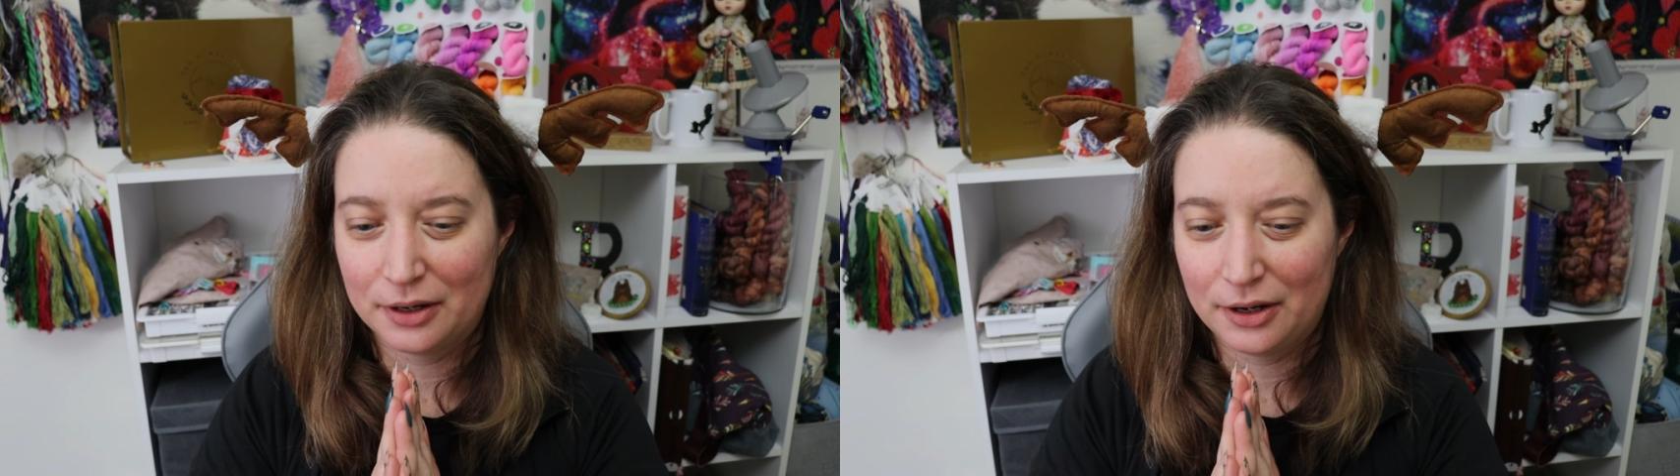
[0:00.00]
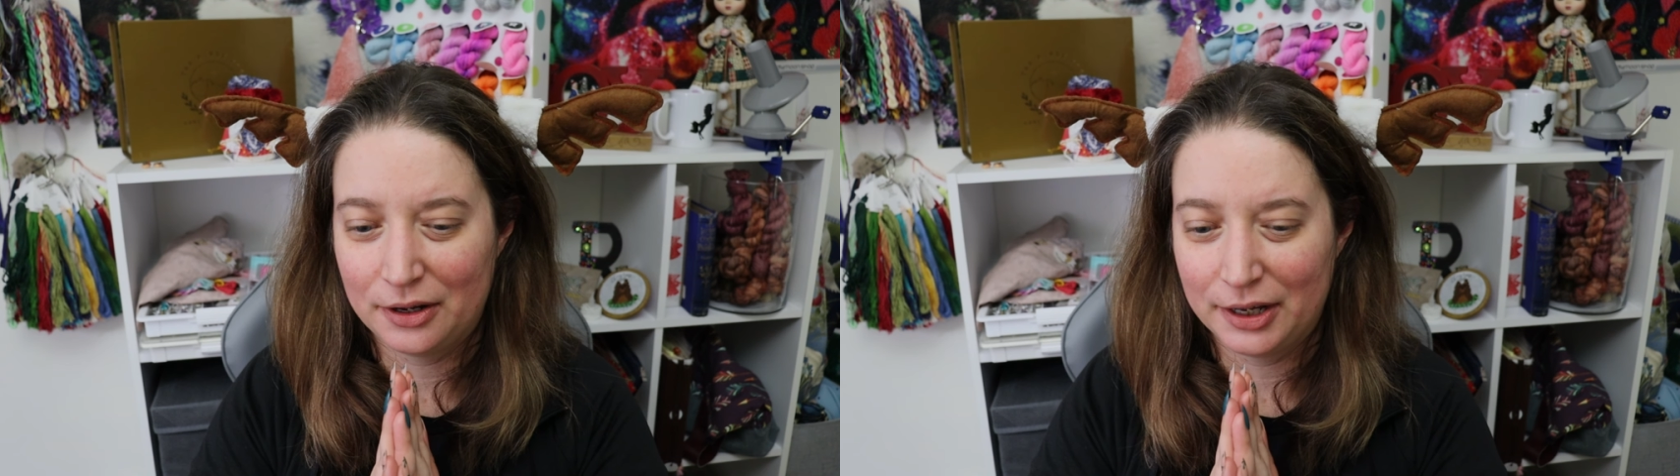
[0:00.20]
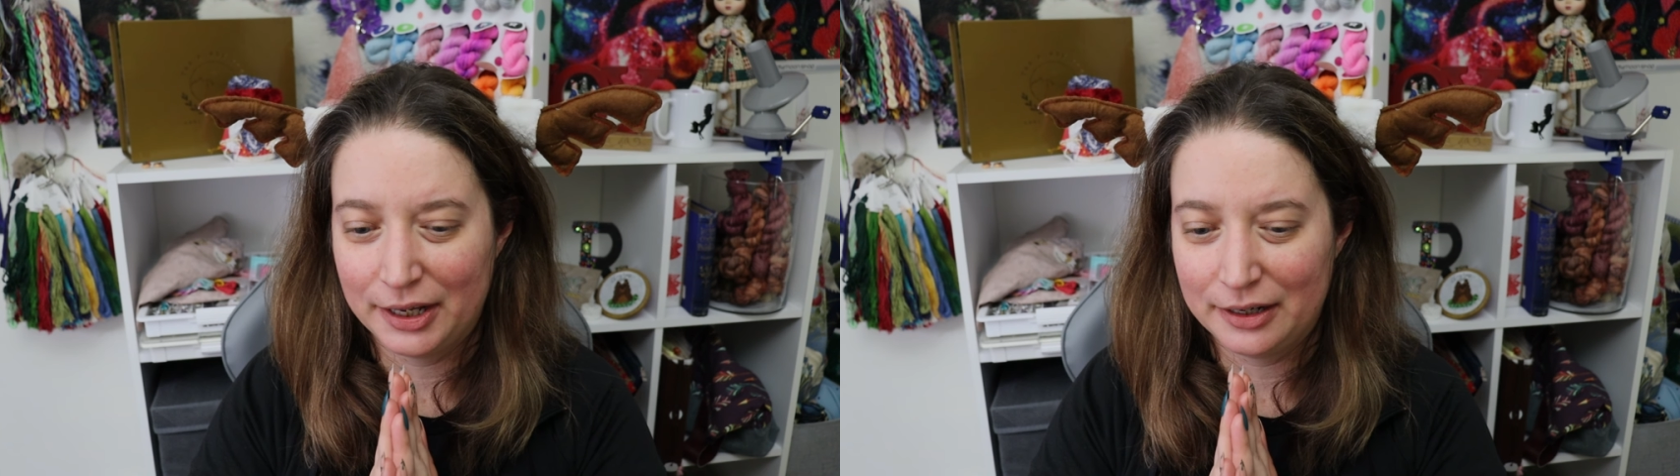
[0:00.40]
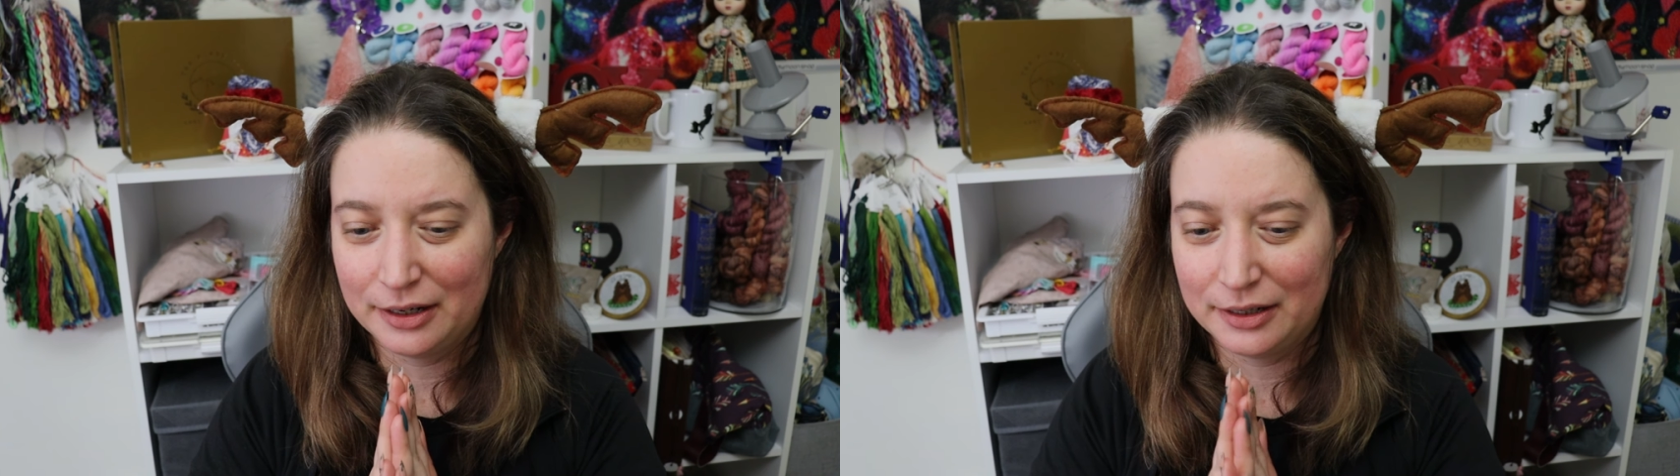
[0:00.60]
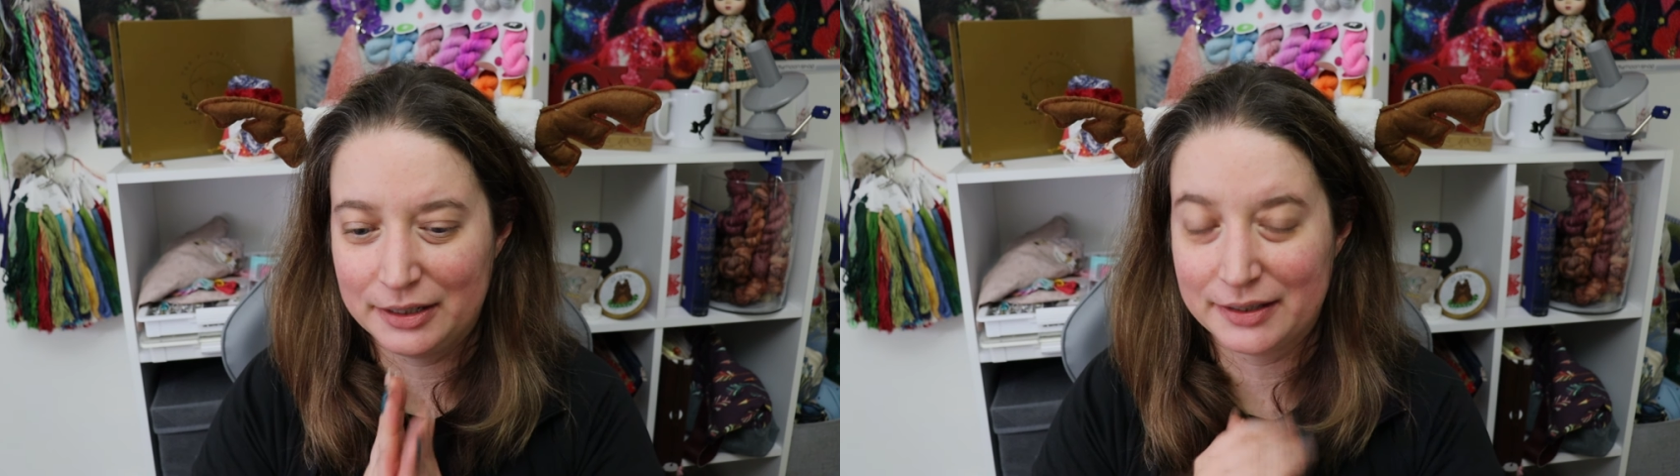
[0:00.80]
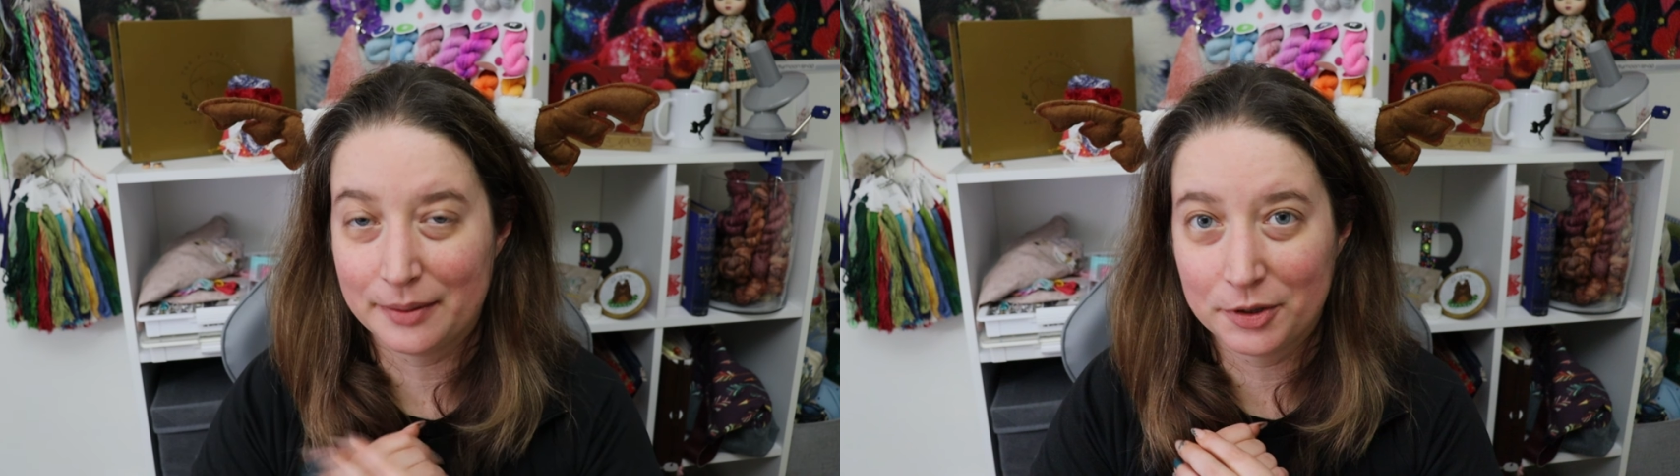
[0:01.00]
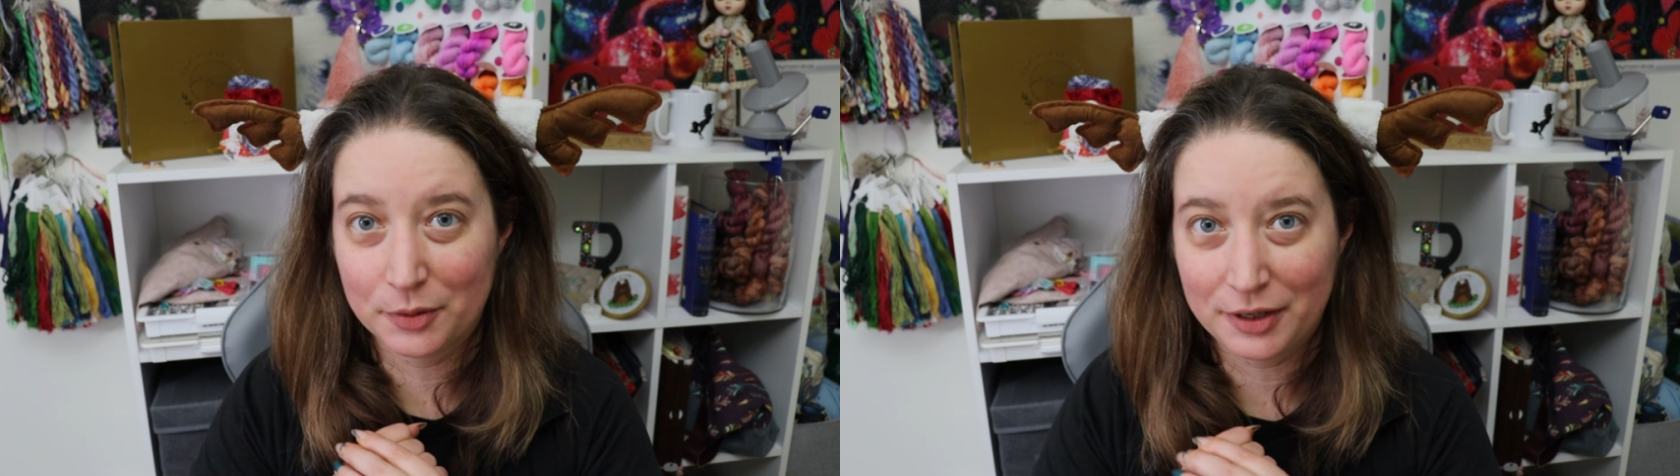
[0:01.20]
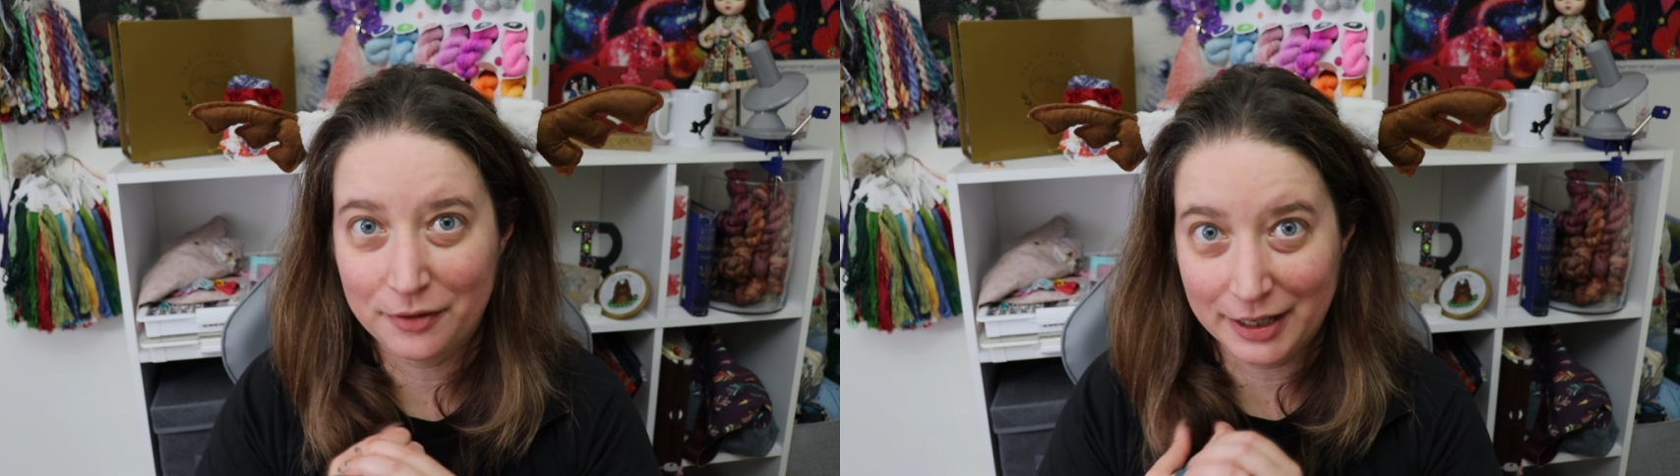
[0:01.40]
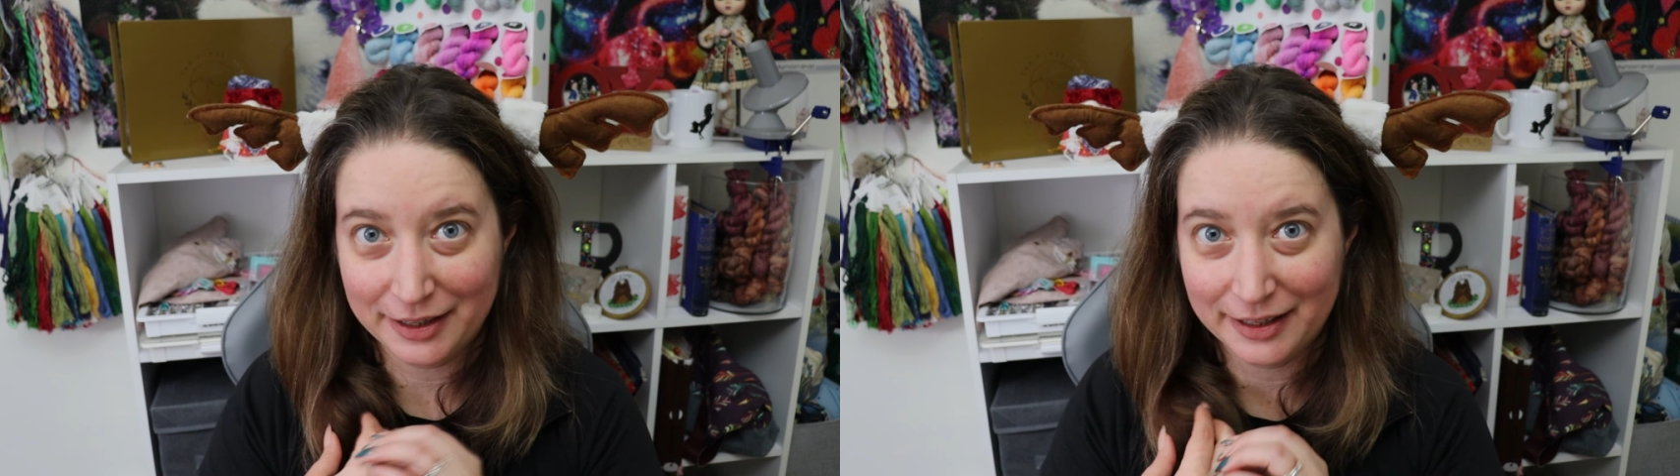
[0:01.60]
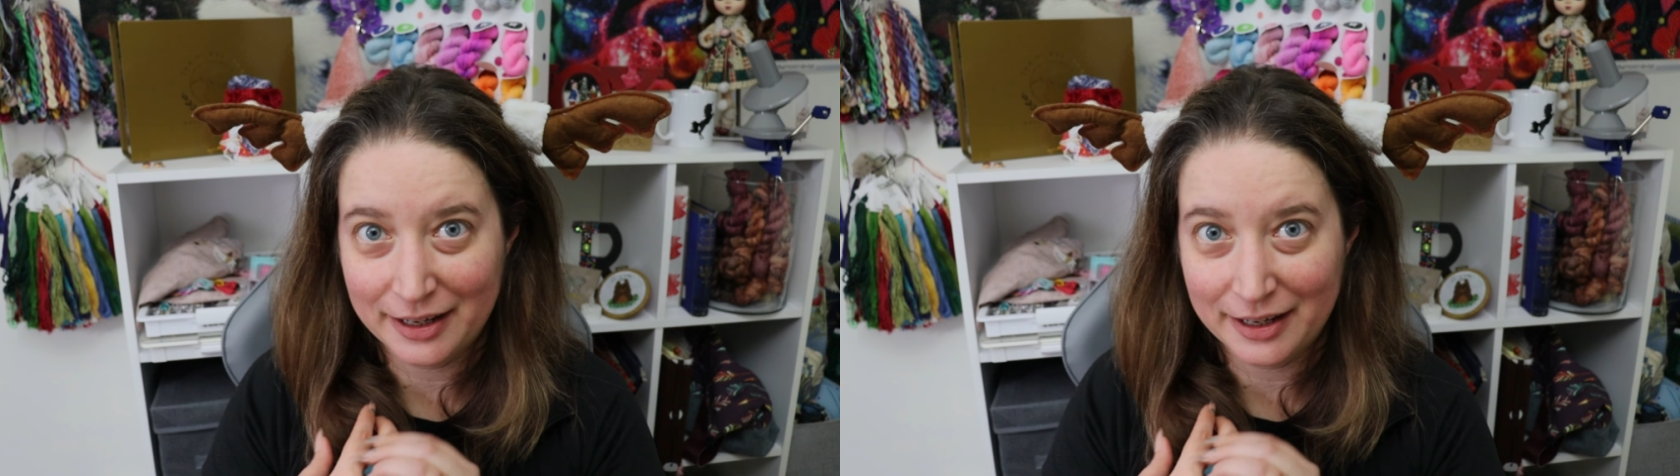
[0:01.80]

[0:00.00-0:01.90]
on December 25th